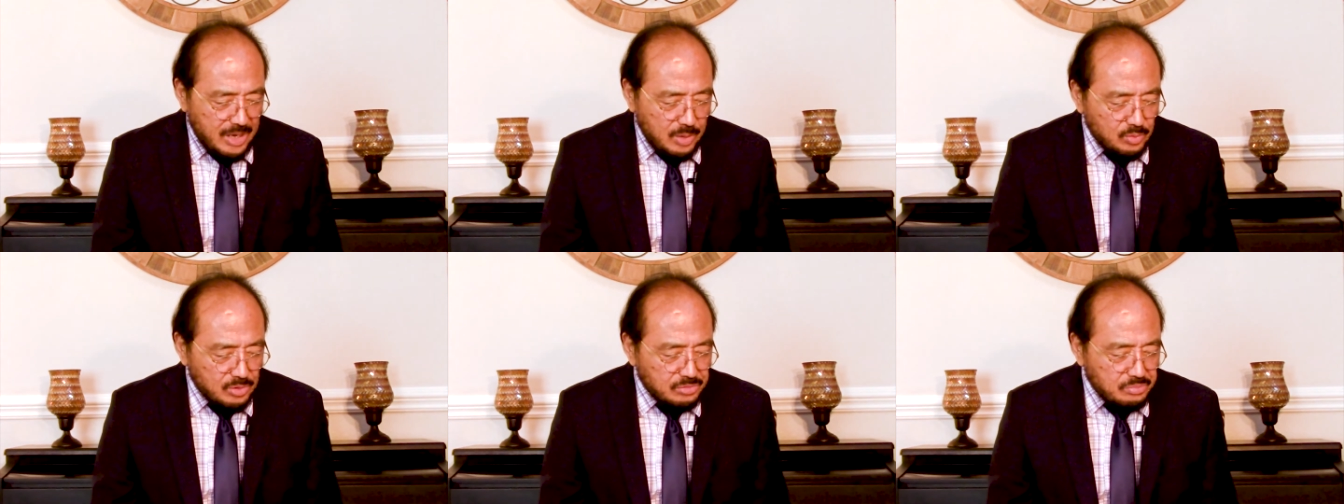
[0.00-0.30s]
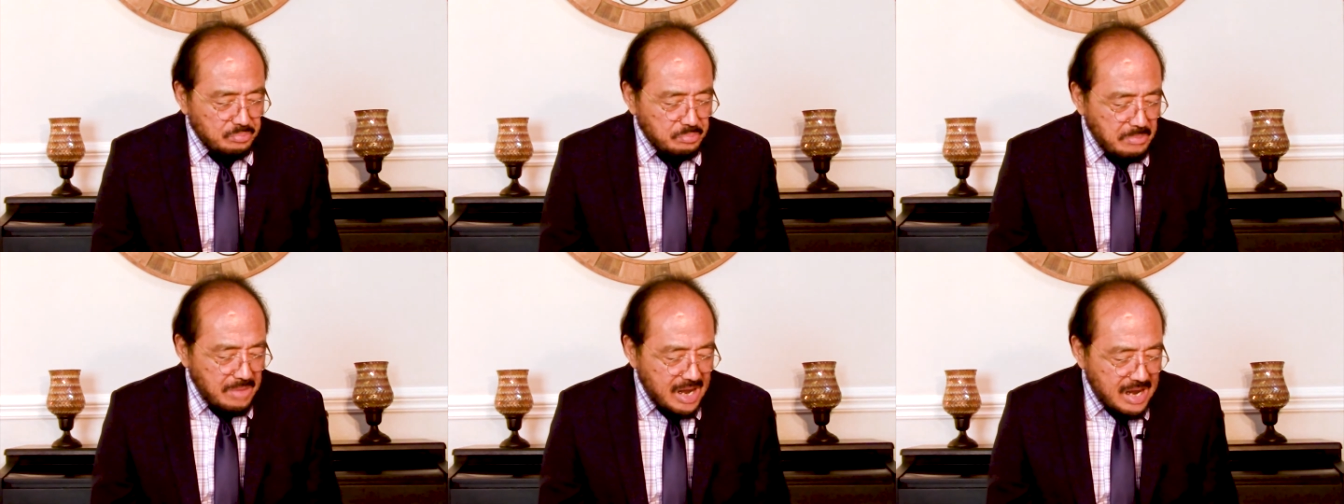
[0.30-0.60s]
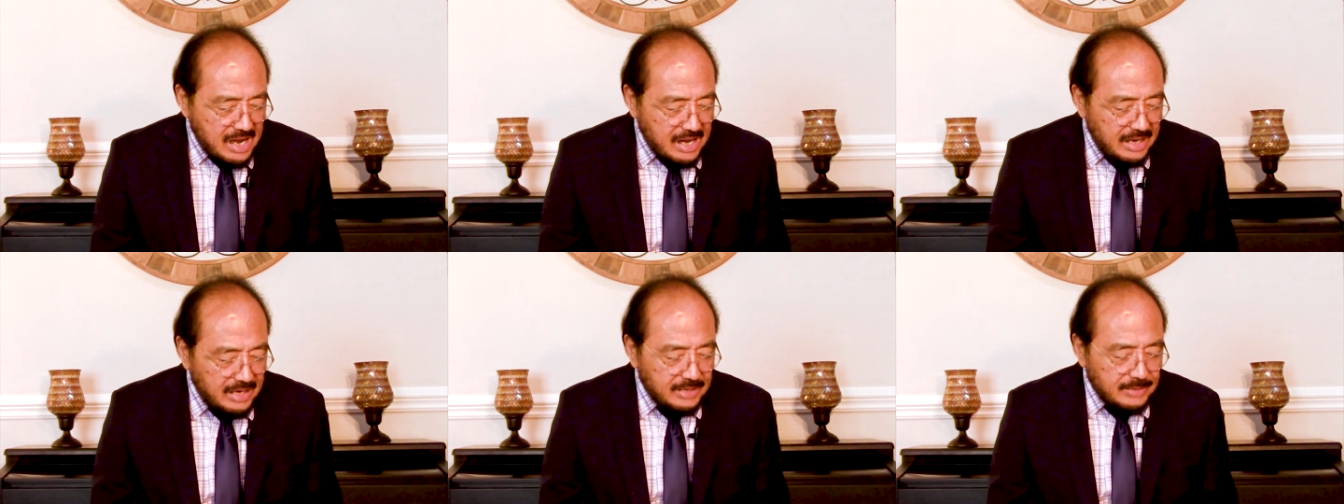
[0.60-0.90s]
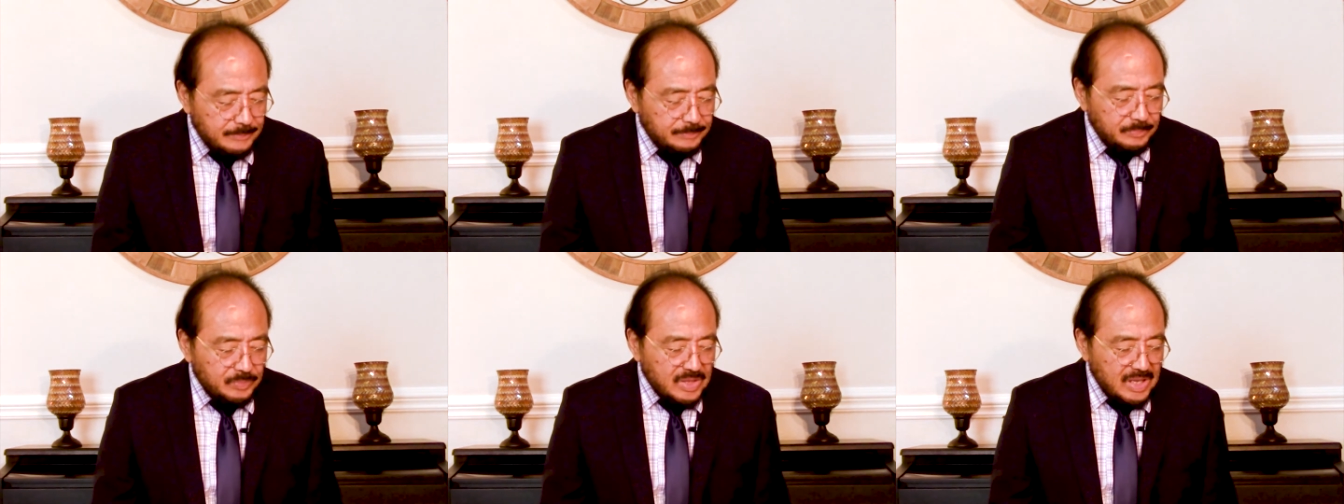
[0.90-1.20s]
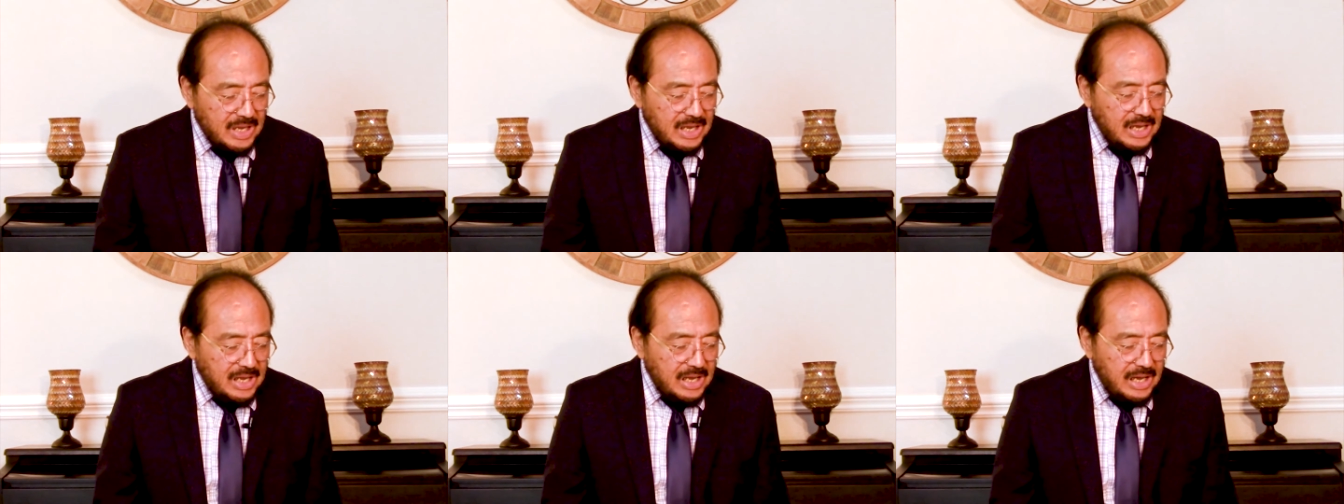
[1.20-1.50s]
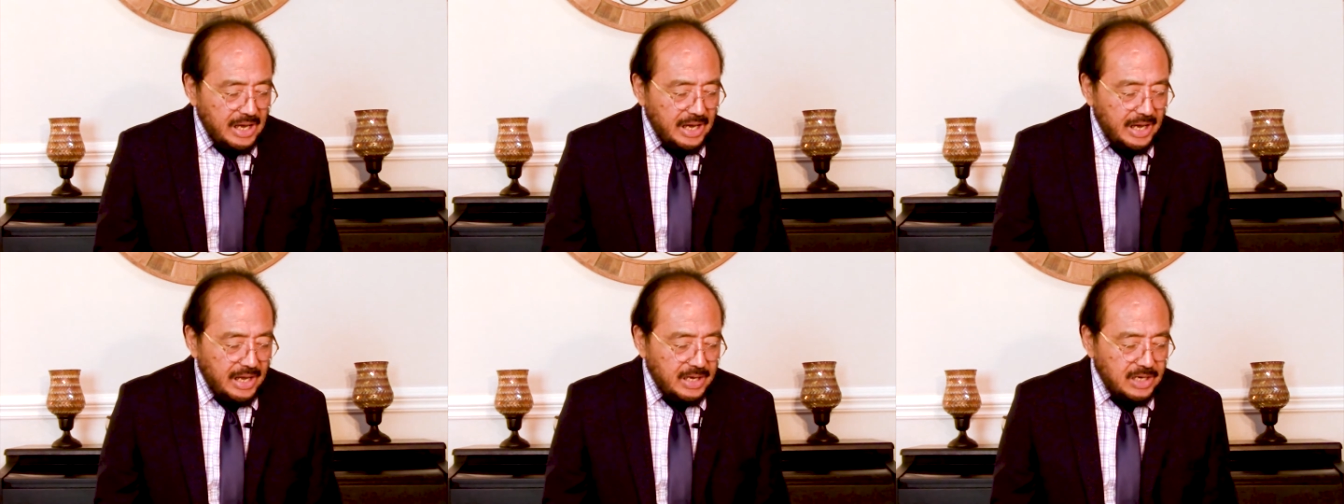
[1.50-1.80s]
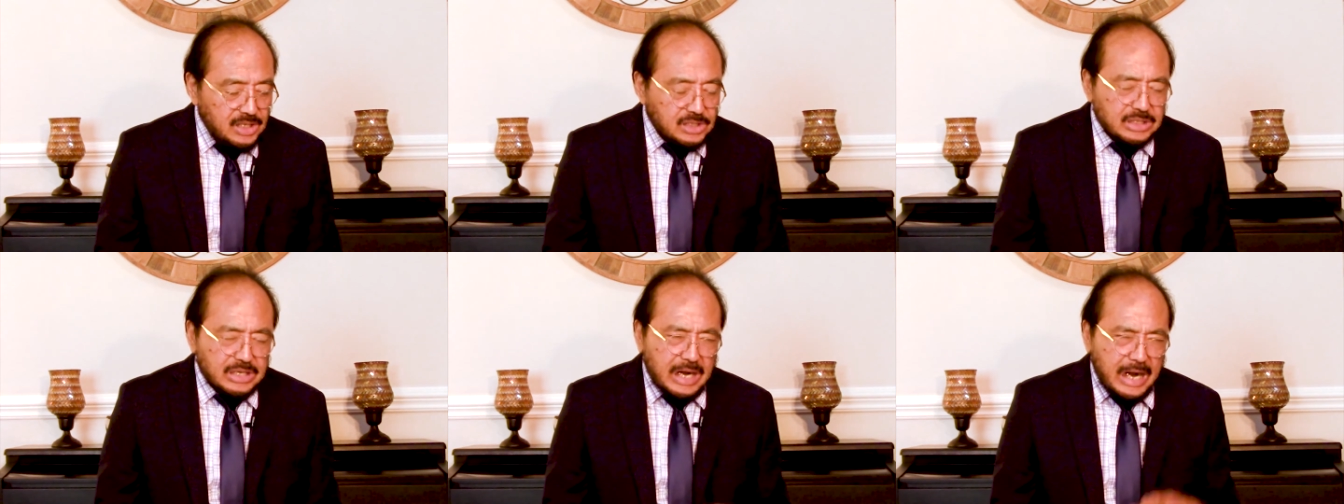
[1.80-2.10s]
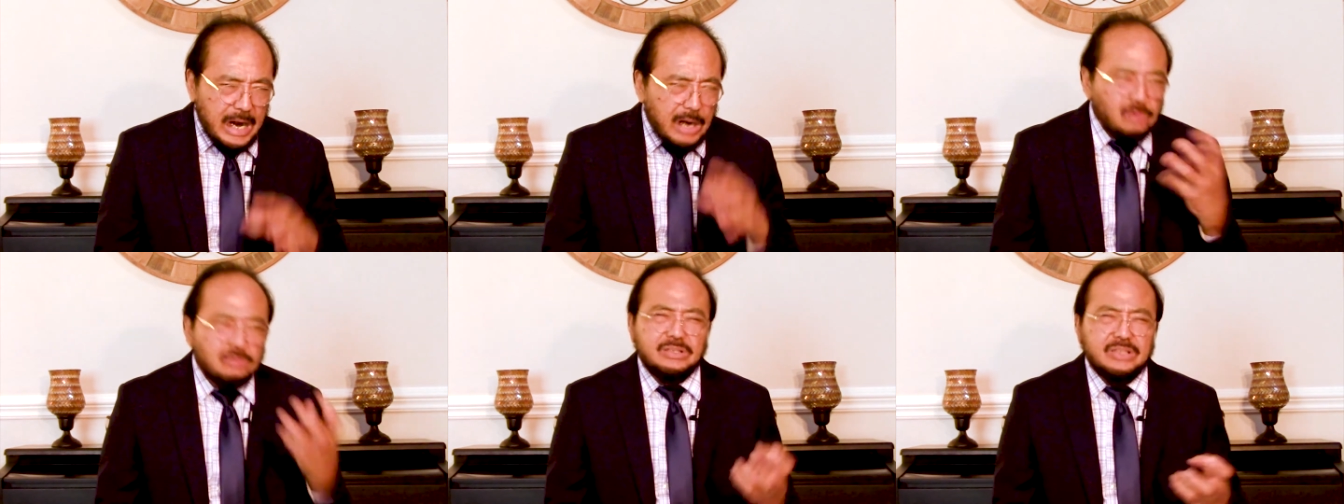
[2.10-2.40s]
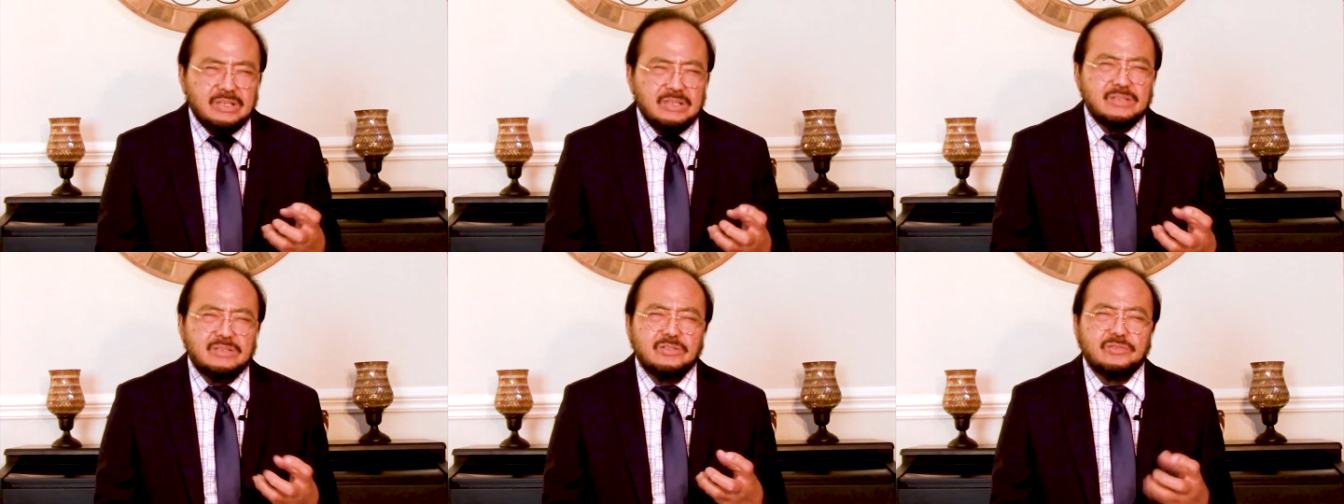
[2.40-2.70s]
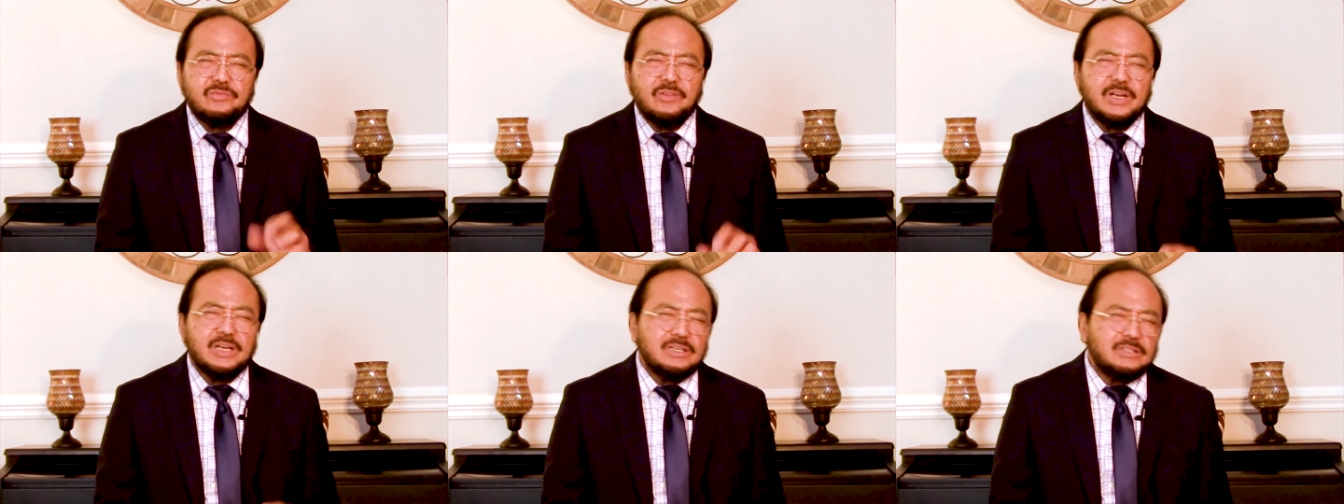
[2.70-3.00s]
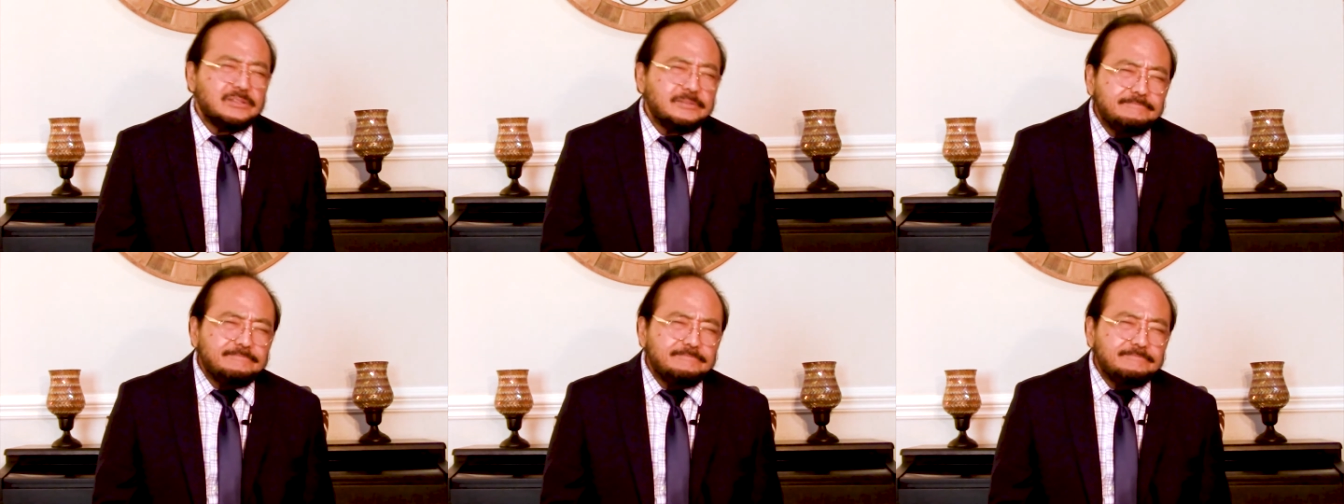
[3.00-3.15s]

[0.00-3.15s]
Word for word: was mad. And his countenance fell.